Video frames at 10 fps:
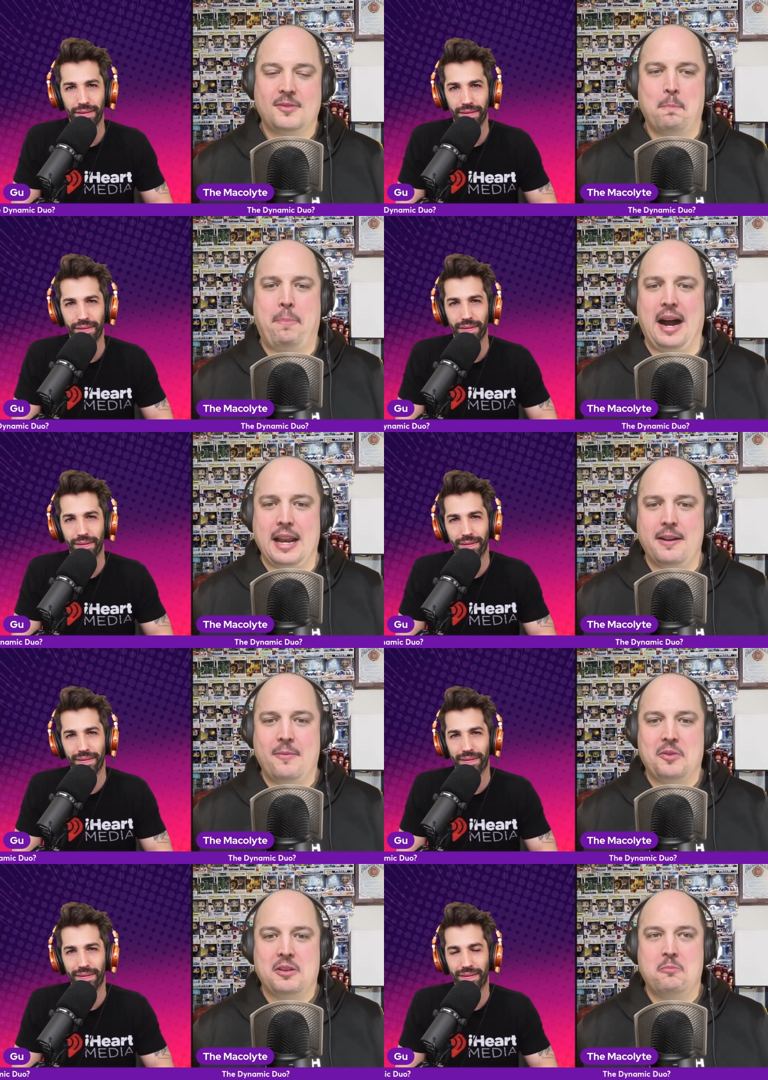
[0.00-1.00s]
Speaker 1: But
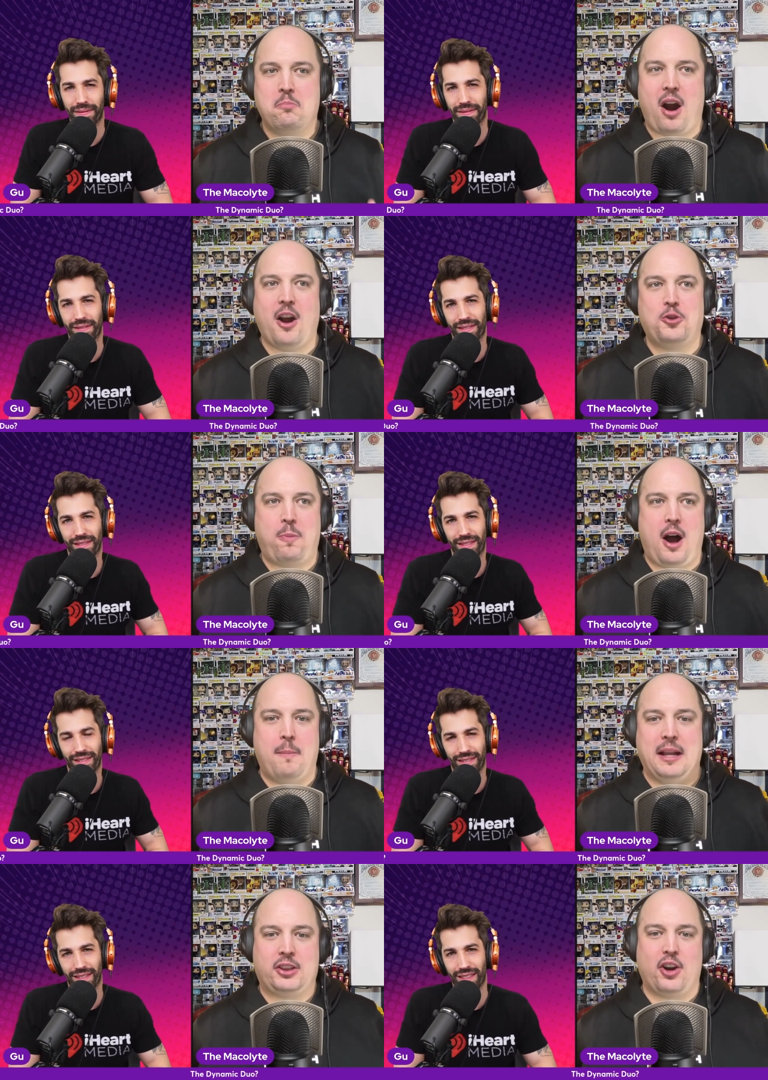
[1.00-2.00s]
Marge Bob
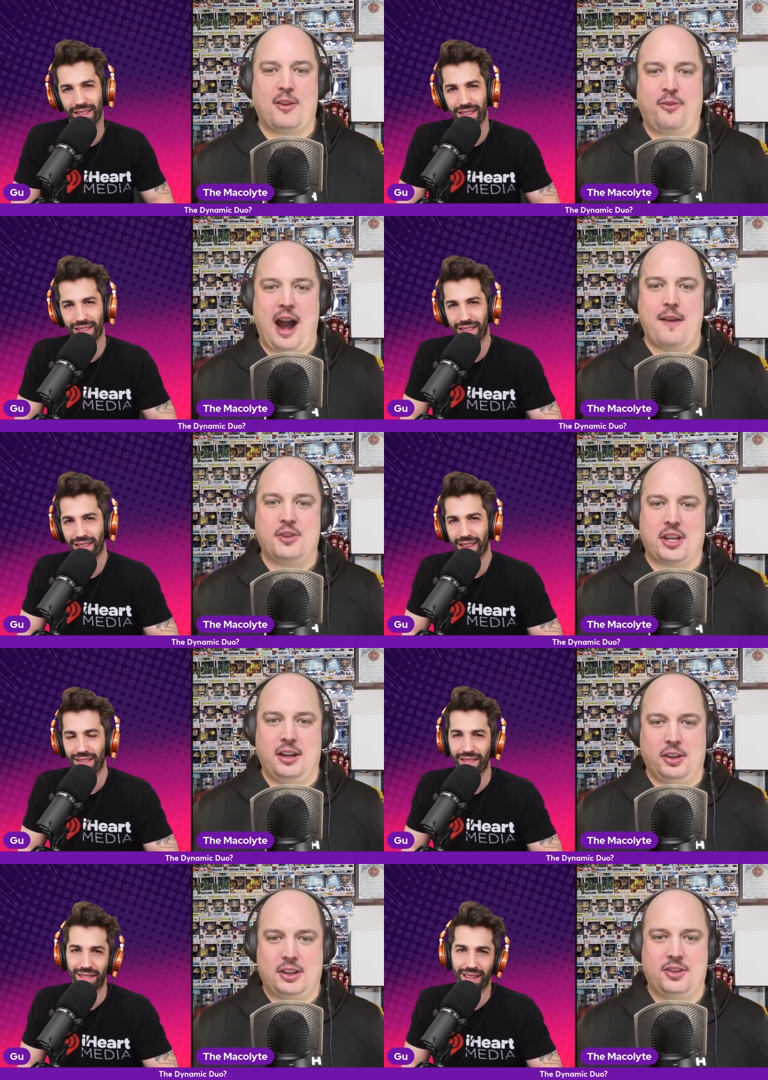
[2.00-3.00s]
at 35 is going to
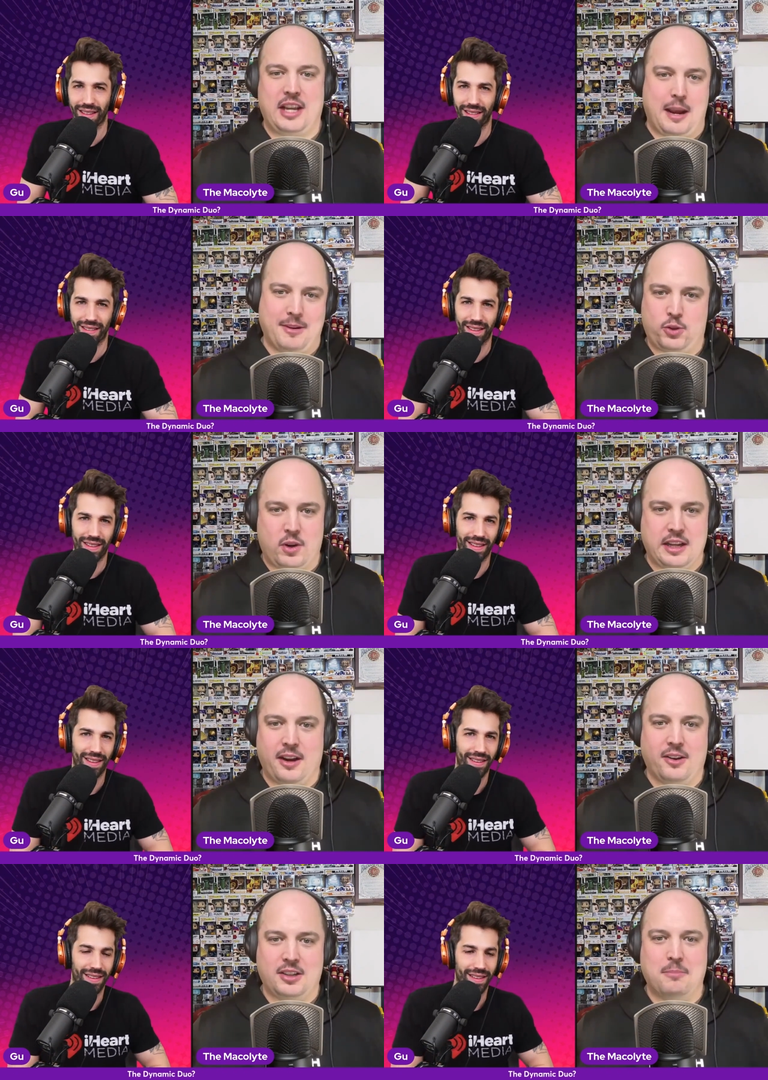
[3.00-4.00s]
look the same in 20
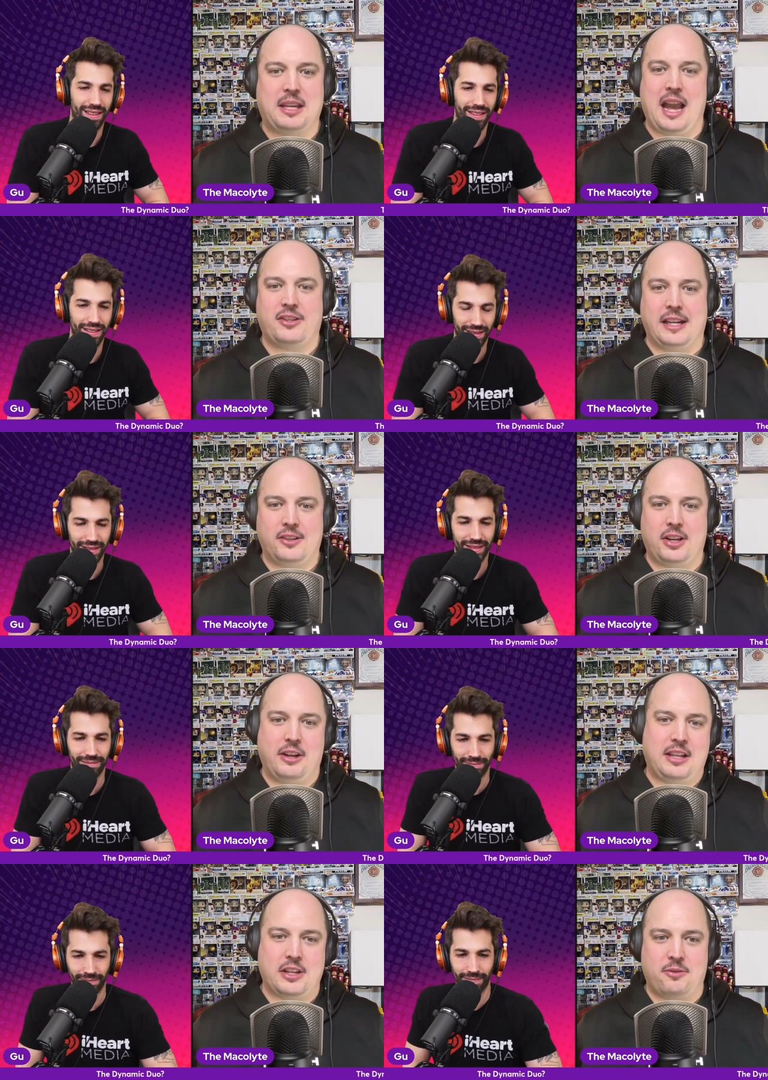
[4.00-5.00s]
years, I'm guessing. So
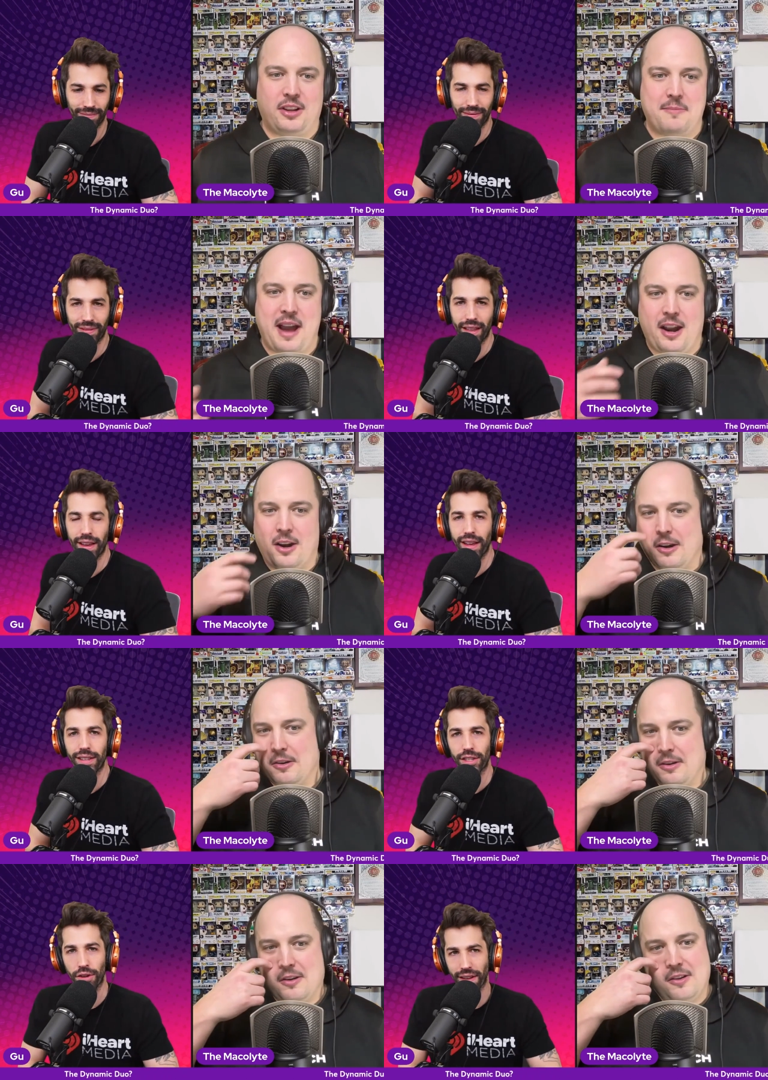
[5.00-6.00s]
it doesn't mm-hmm. really matter.
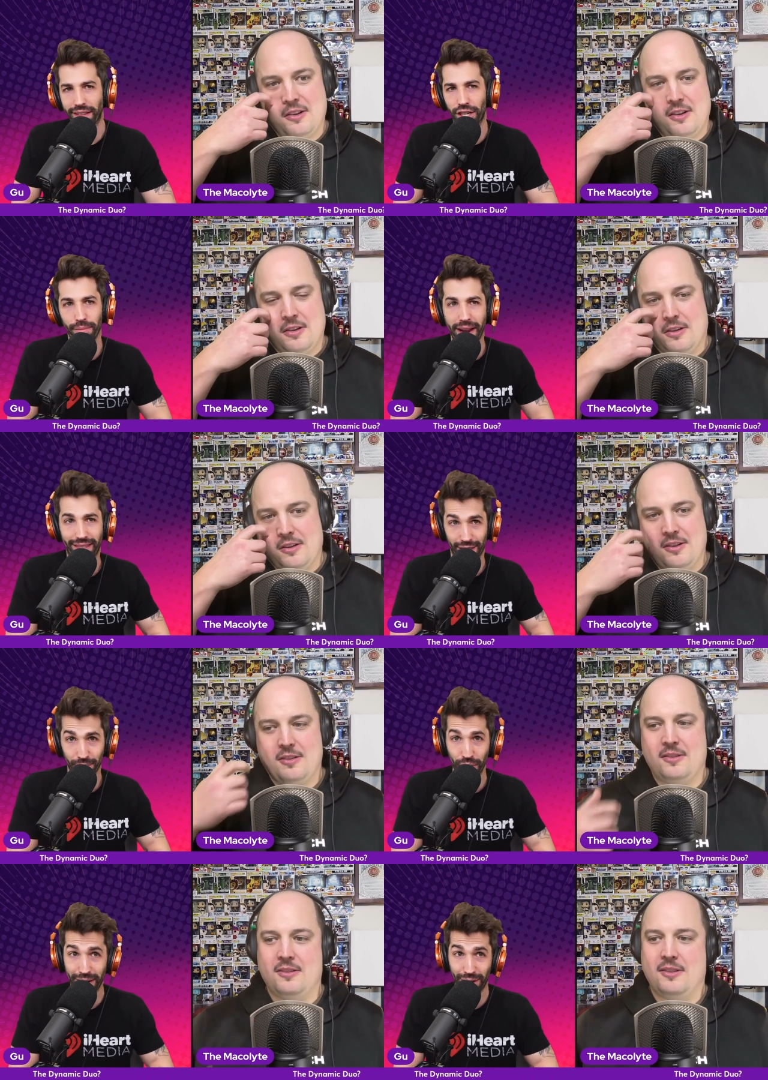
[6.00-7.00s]
Speaker 2: So you think they should make this
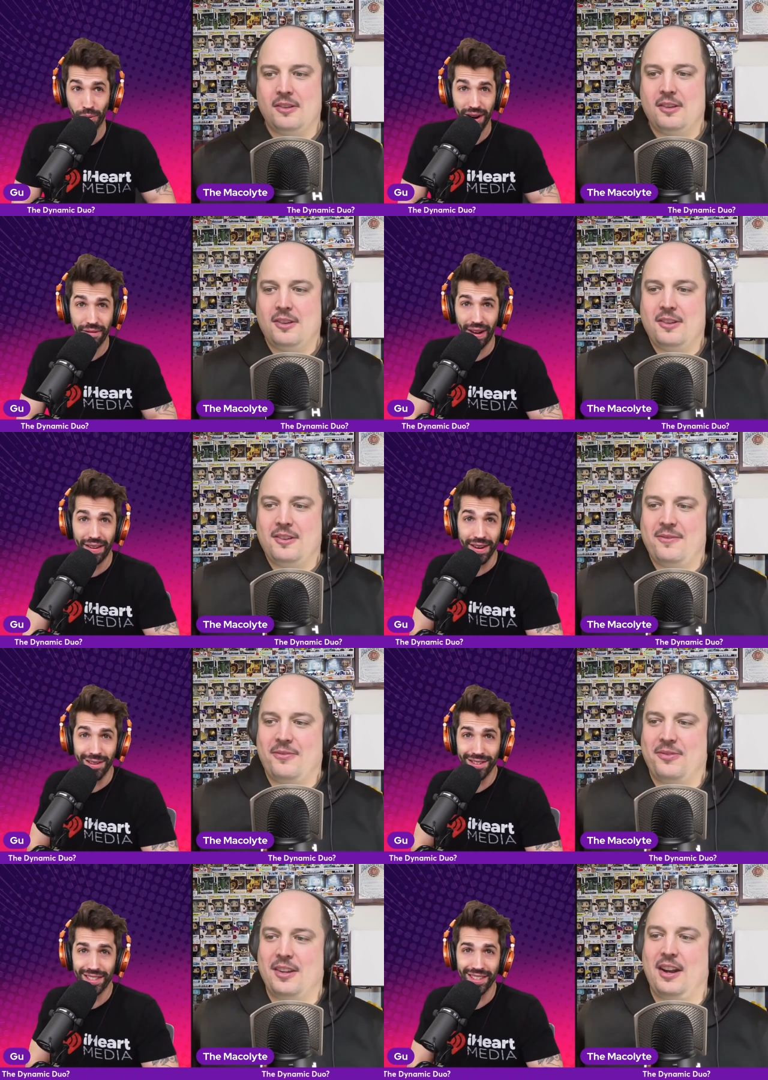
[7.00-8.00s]
movie in 25
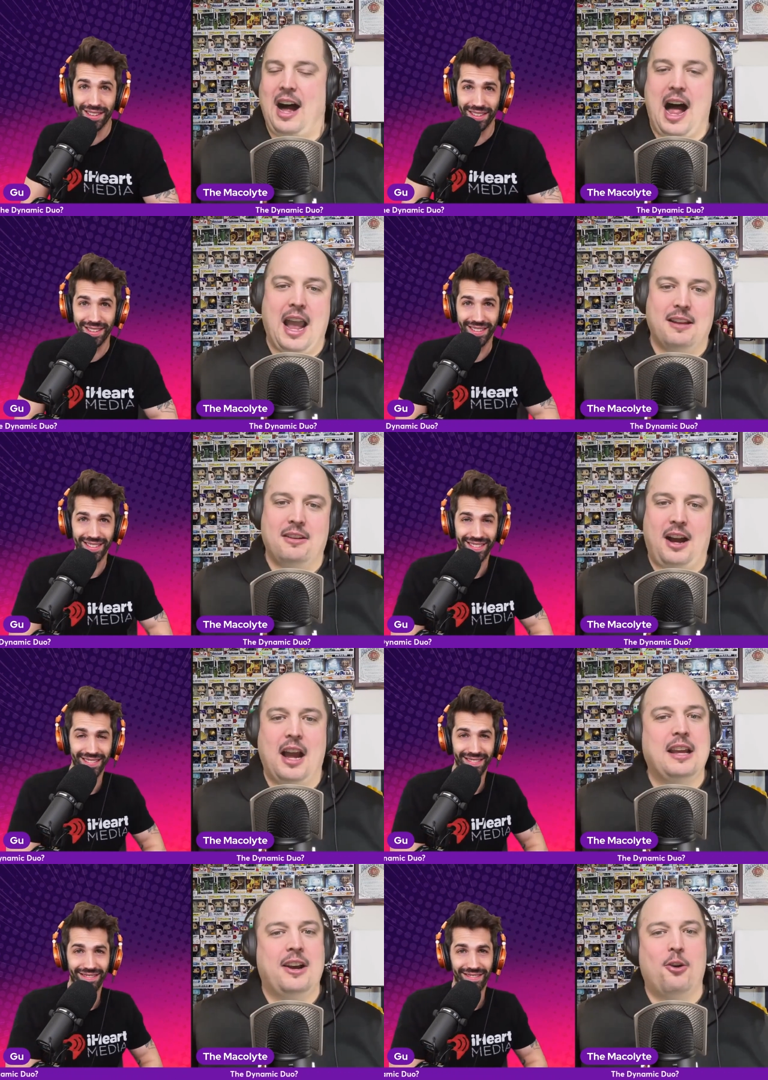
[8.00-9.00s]
years?
Speaker 1: I
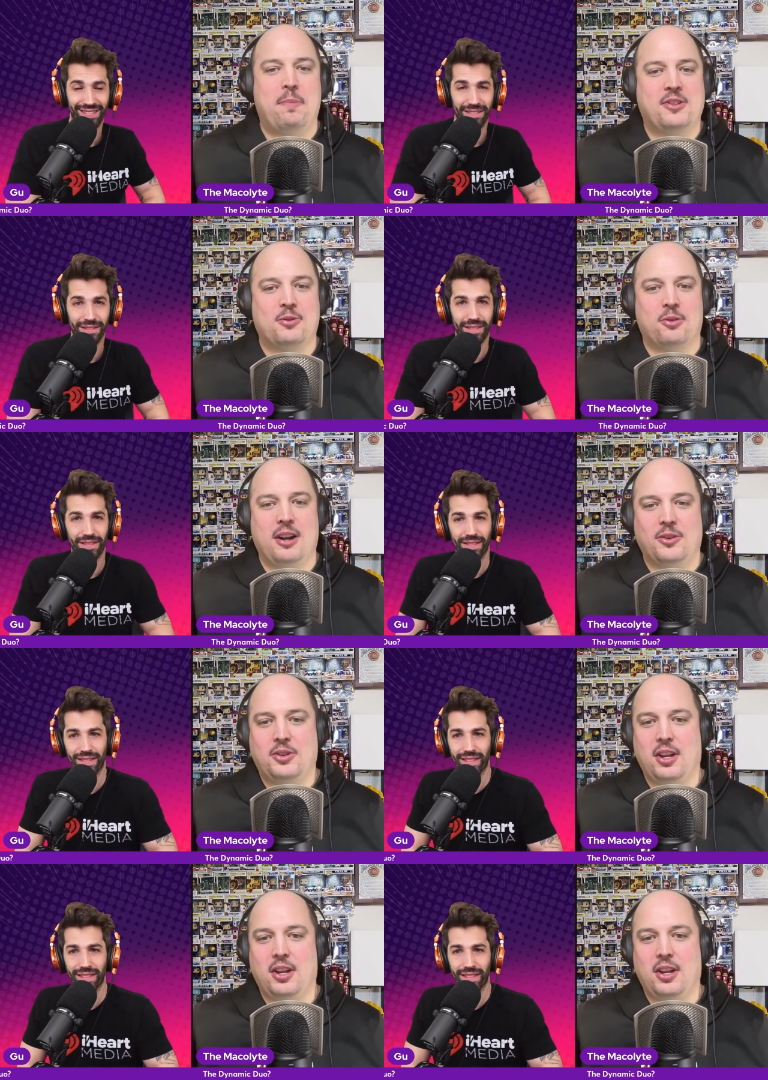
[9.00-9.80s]
I hope it's a real